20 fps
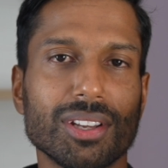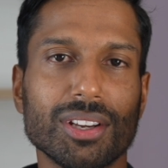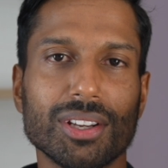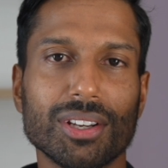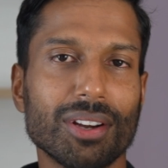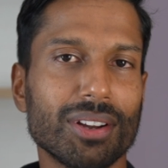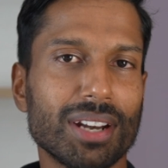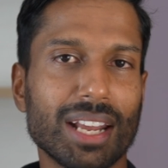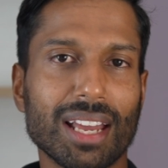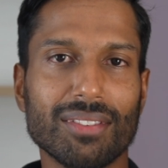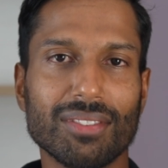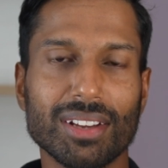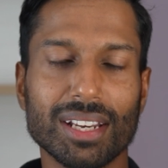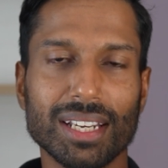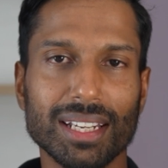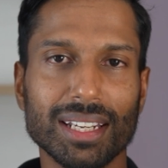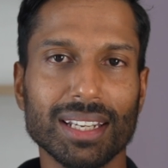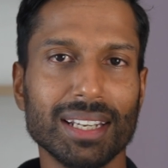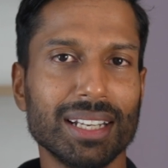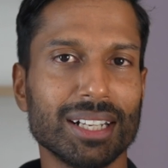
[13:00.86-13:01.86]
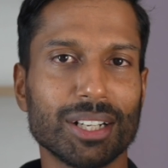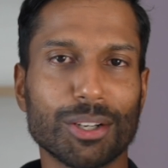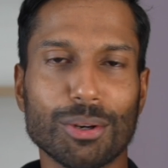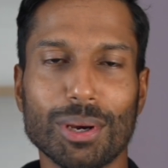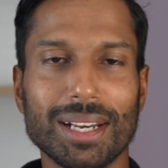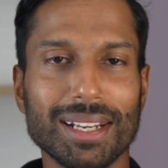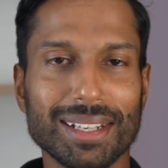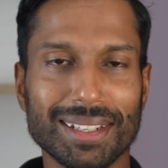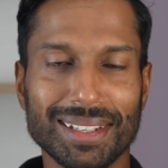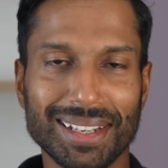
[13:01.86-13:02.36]
though you don't have any
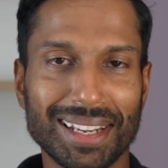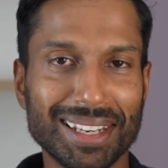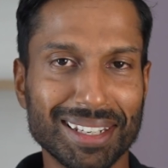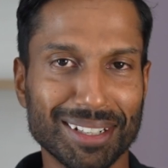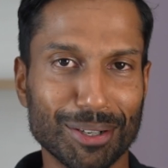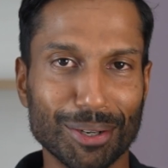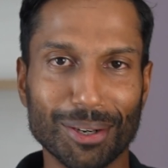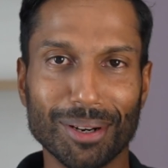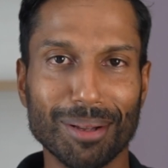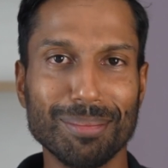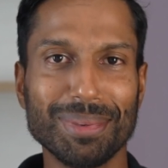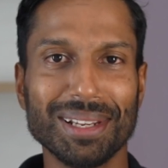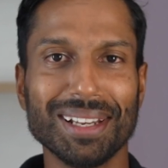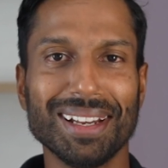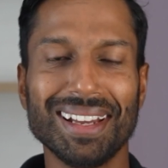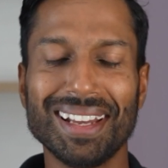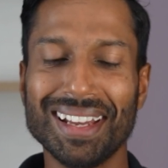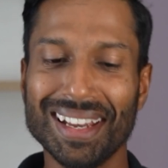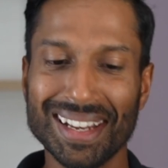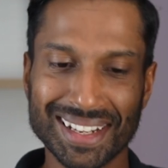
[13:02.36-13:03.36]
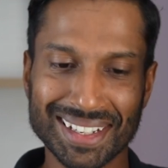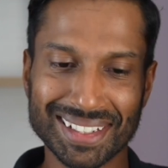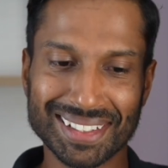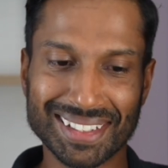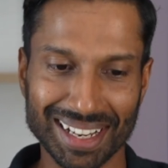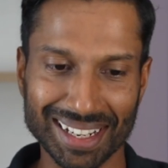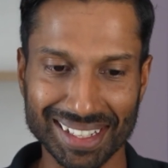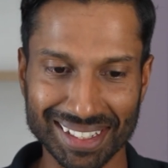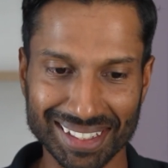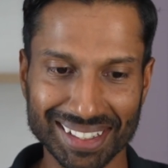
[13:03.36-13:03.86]
credit in Colombia.
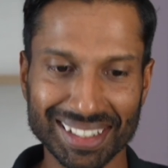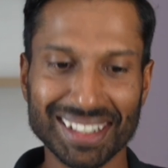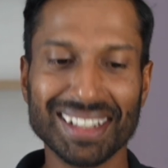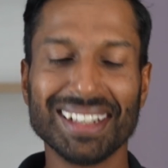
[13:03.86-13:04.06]
Done.